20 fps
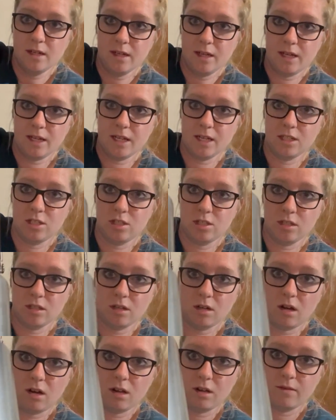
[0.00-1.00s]
It gets shook
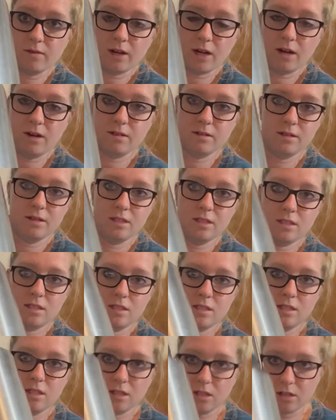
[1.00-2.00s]
all around,
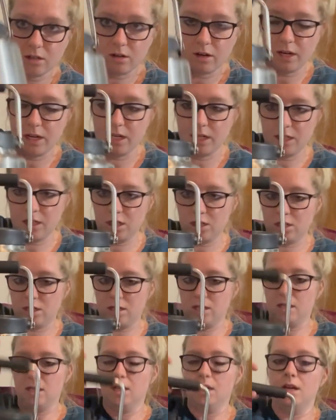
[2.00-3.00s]
still in great
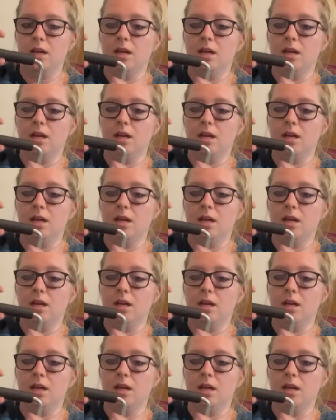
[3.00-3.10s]
condition.